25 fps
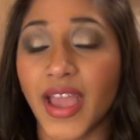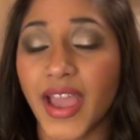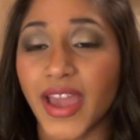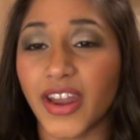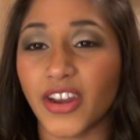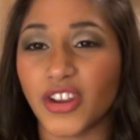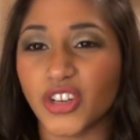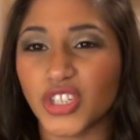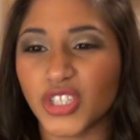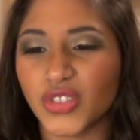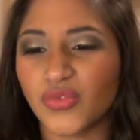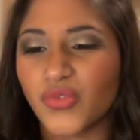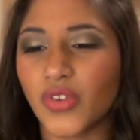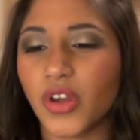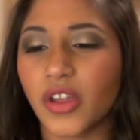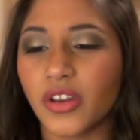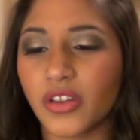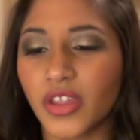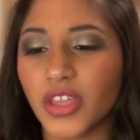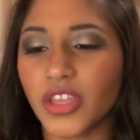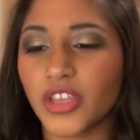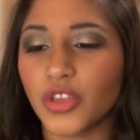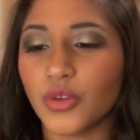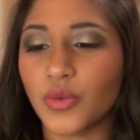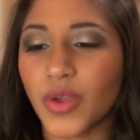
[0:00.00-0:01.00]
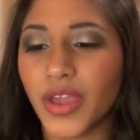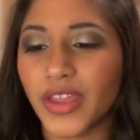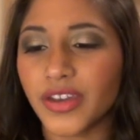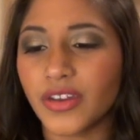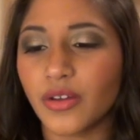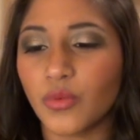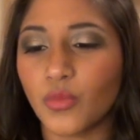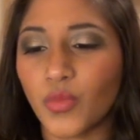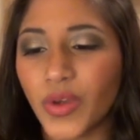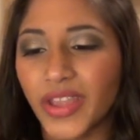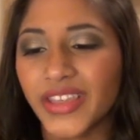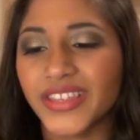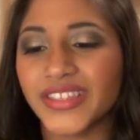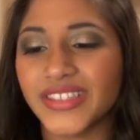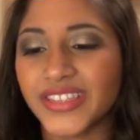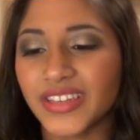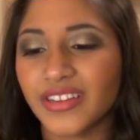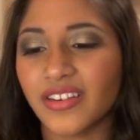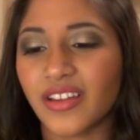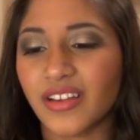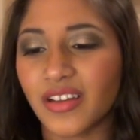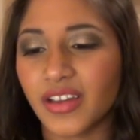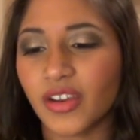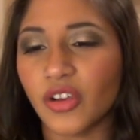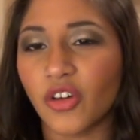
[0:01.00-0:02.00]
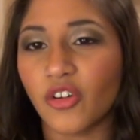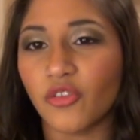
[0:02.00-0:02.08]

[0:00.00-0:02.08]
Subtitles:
and I just find that you end up wasting like a